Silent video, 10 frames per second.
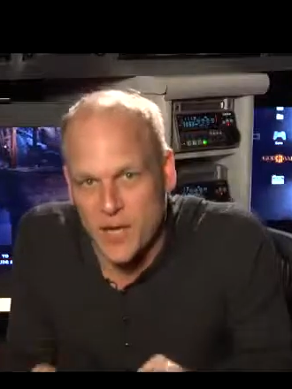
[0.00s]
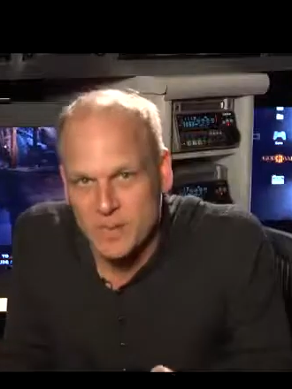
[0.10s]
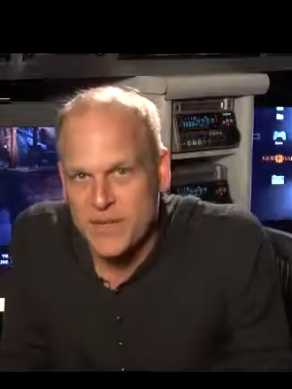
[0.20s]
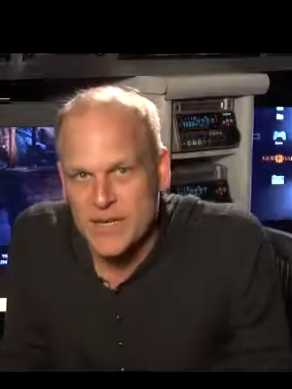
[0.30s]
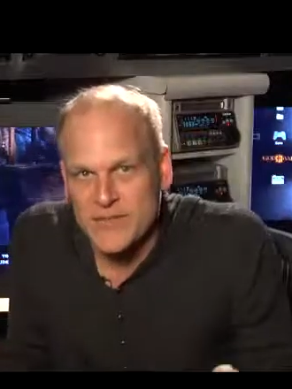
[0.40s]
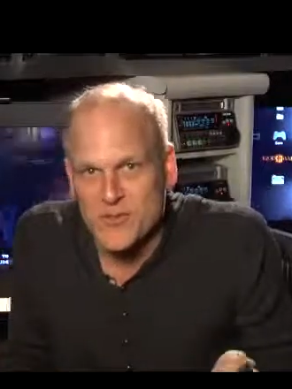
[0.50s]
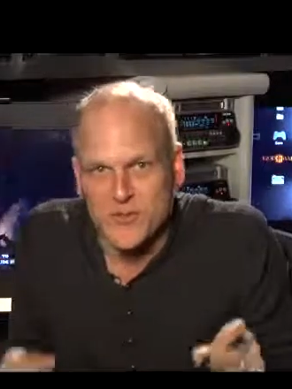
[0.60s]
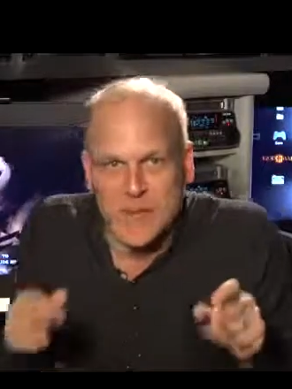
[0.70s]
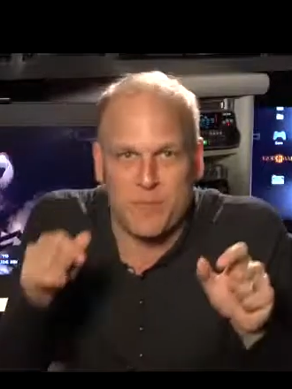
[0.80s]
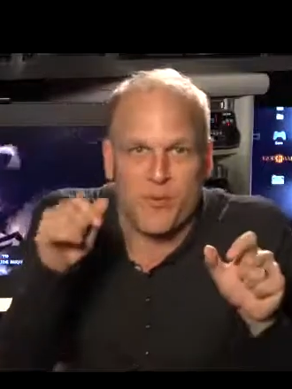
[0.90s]
up,
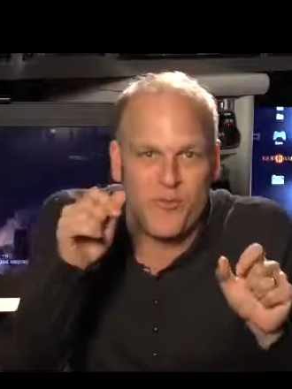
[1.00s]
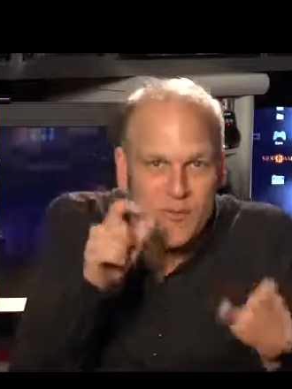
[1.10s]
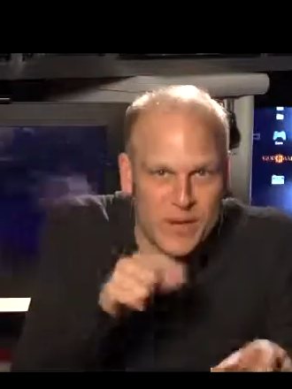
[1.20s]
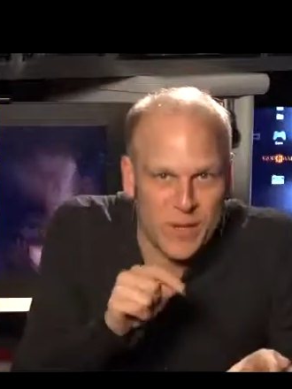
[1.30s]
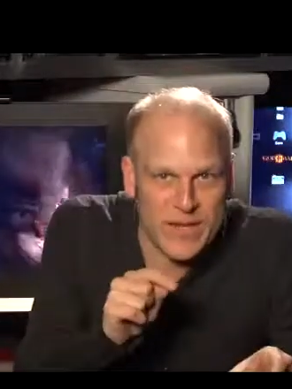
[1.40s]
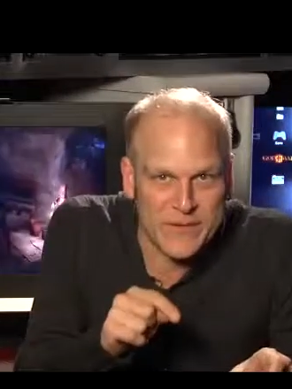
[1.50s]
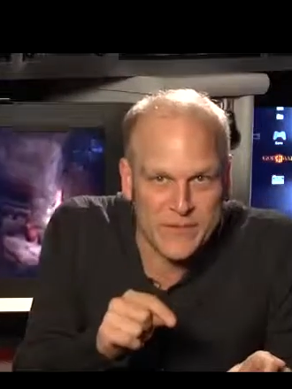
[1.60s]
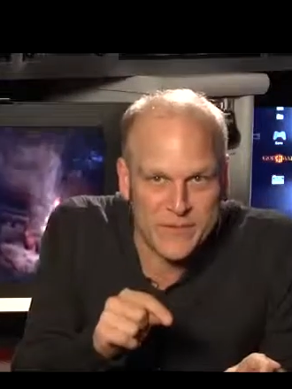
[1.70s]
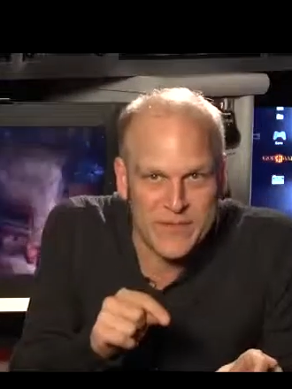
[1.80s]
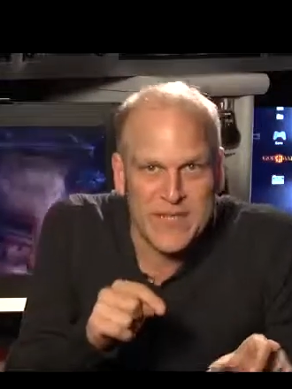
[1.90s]
step over my
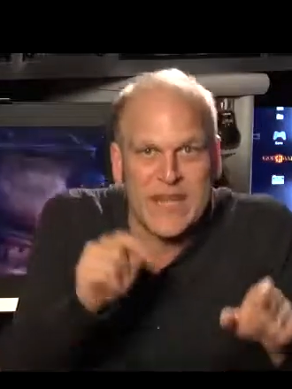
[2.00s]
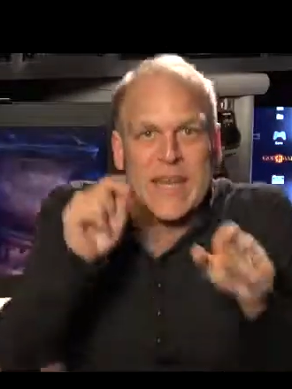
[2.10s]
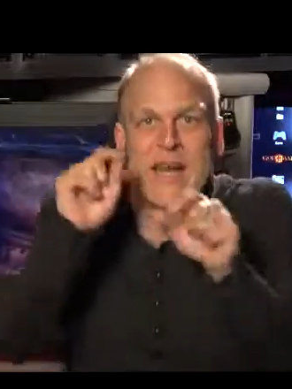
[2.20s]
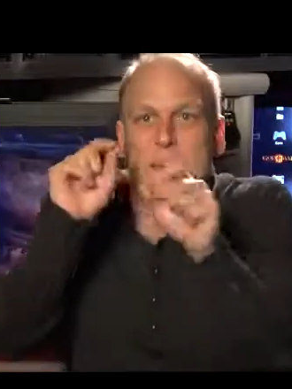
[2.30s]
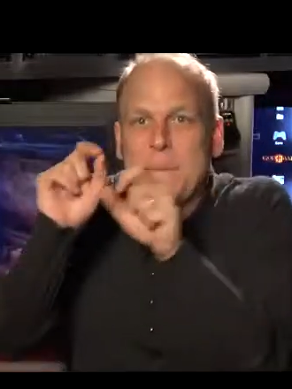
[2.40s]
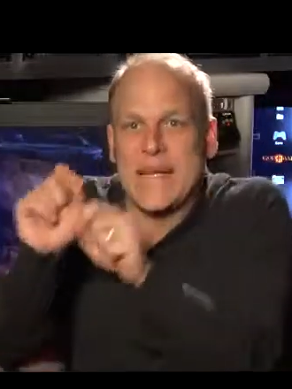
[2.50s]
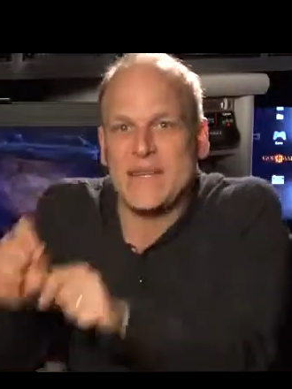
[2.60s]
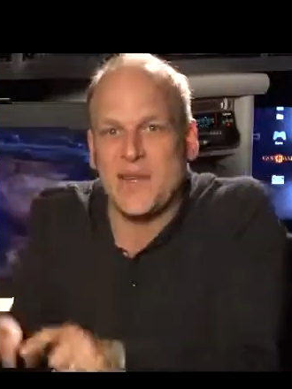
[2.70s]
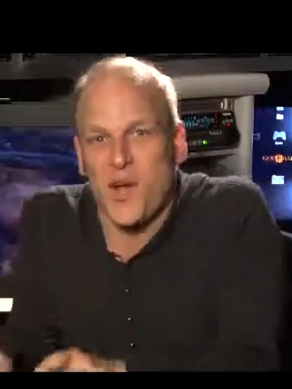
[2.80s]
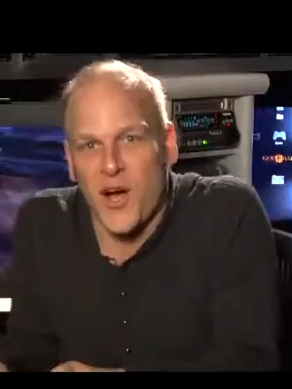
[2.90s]
wife,
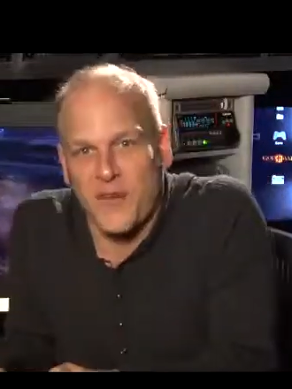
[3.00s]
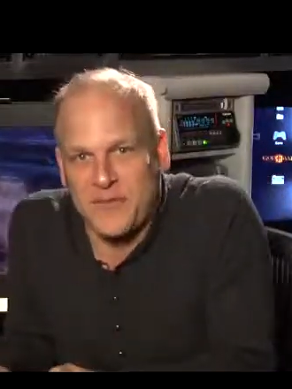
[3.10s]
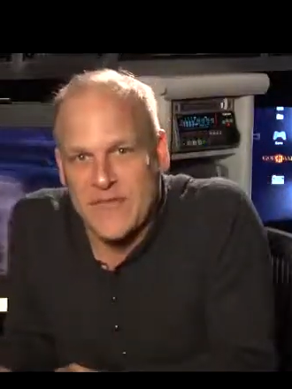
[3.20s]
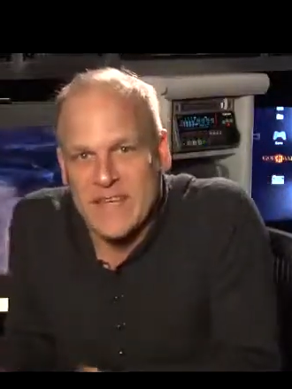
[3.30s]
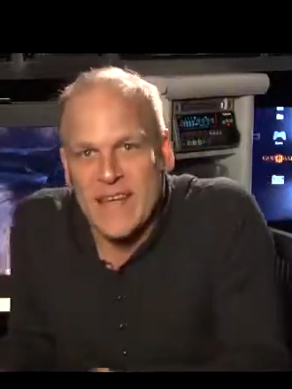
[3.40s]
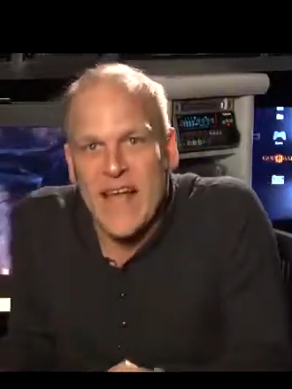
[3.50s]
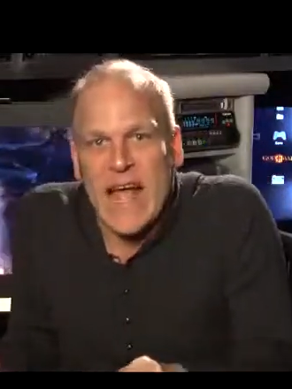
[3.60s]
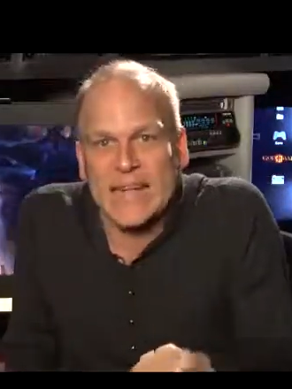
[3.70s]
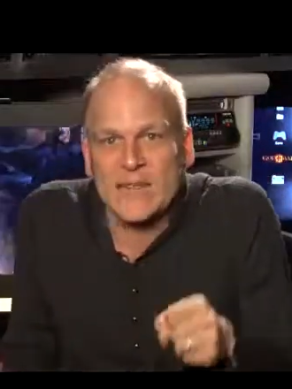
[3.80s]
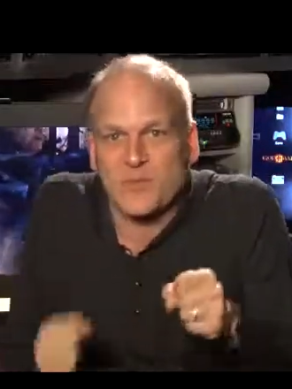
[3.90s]
make the coffee,
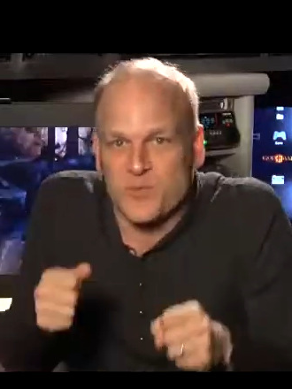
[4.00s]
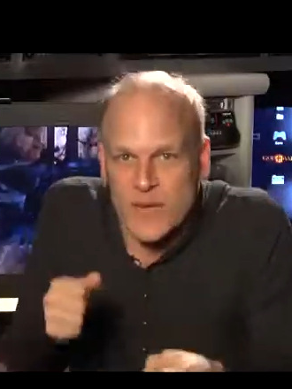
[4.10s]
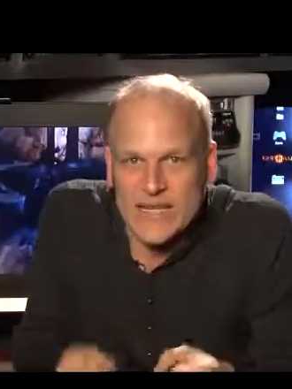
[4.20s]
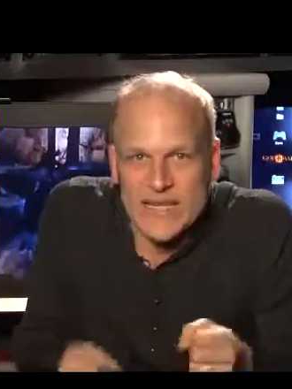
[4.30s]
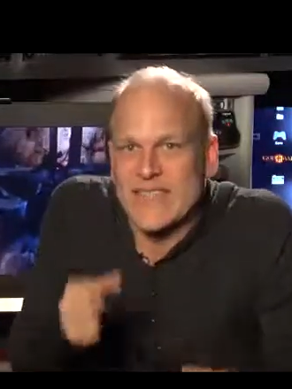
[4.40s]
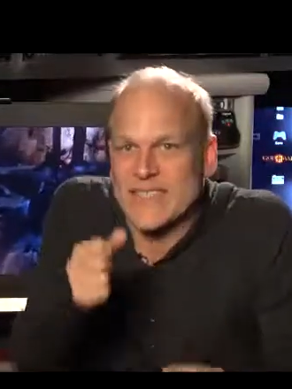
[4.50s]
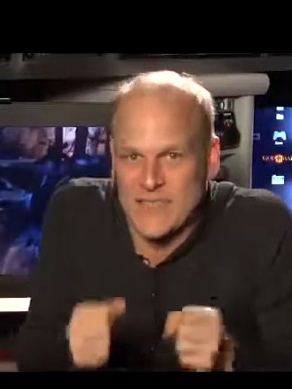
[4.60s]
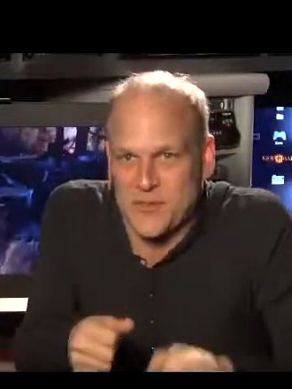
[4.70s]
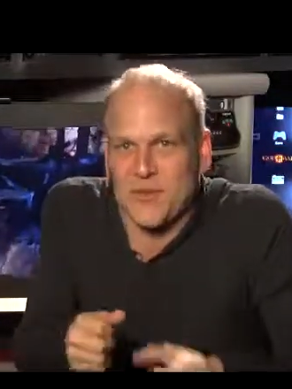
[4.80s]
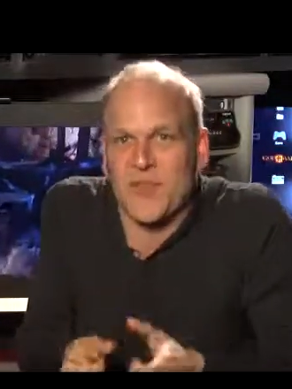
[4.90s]
and then run in at
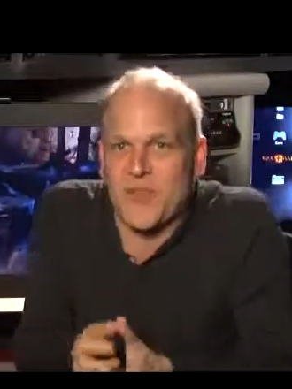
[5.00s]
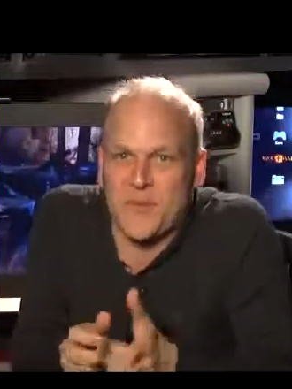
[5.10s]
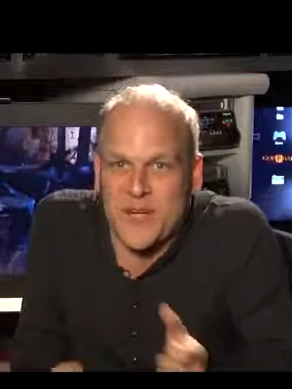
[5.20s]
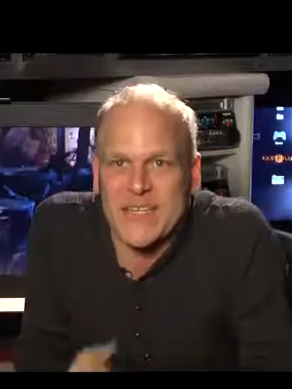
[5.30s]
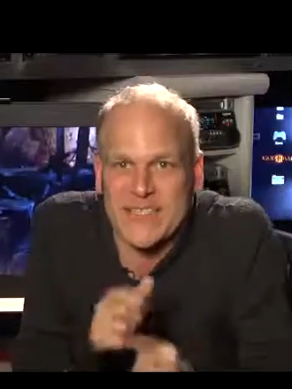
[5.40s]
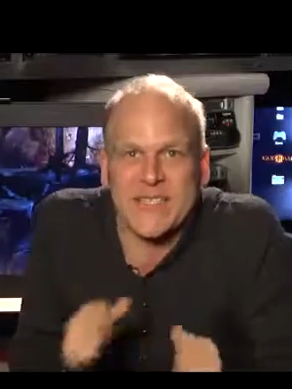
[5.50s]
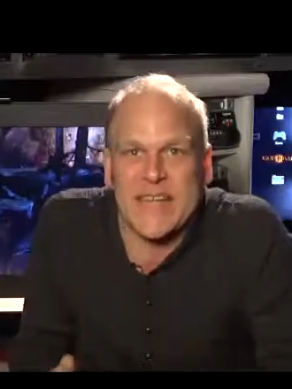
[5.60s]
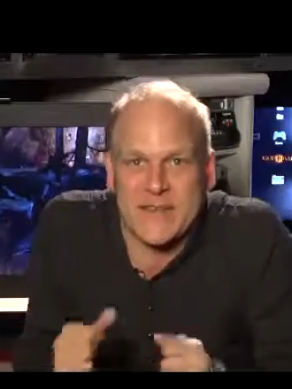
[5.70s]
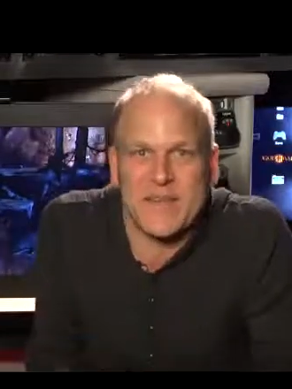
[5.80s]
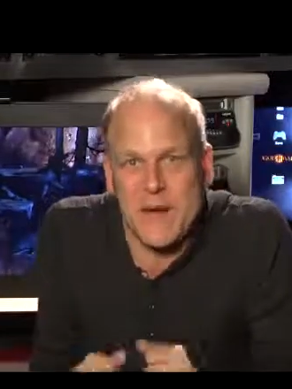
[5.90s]
6.30 in the morning to sit
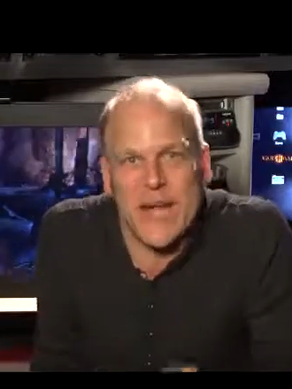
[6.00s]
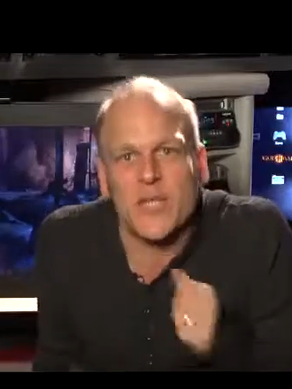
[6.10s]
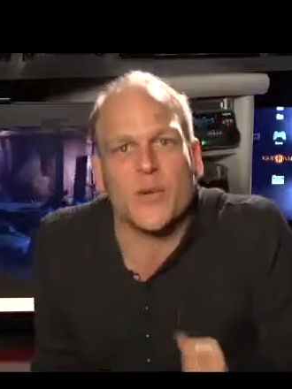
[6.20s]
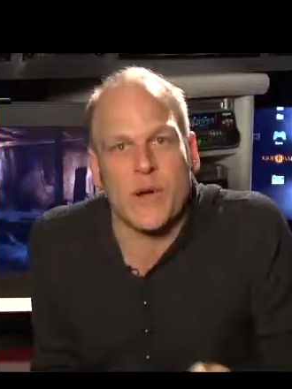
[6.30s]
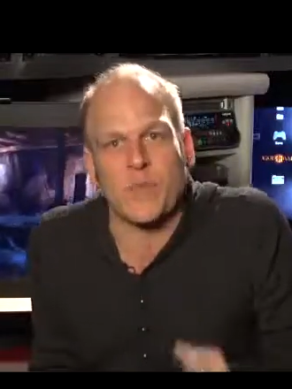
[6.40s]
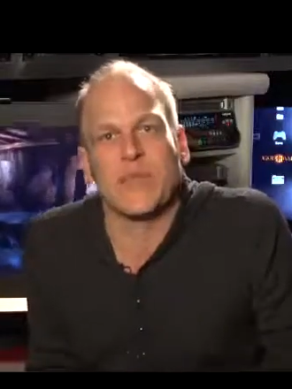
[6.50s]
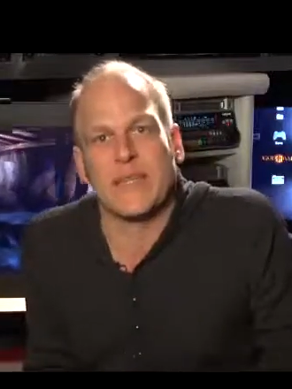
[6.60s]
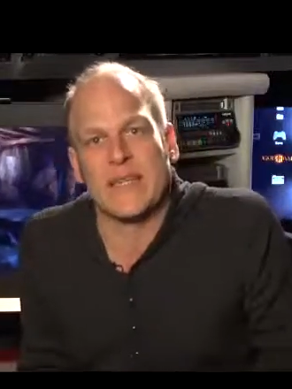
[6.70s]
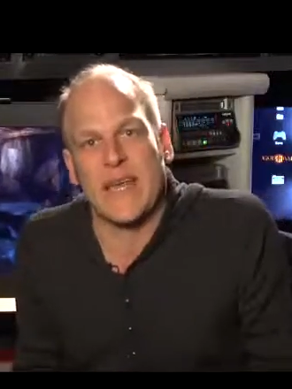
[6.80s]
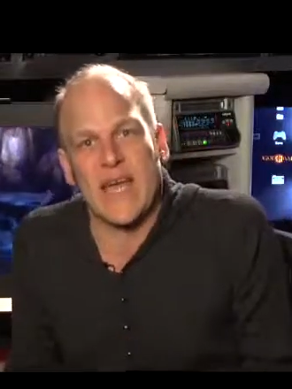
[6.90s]
down in my underwear and
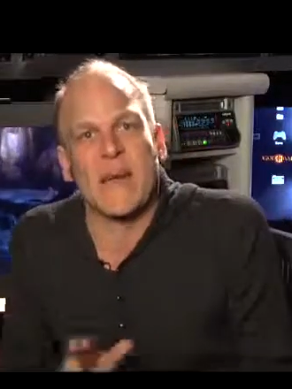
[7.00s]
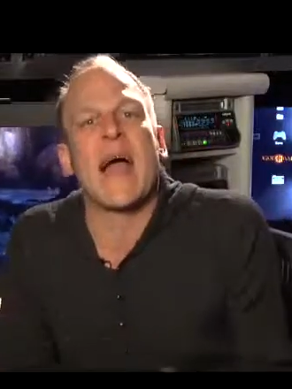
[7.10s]
play the game.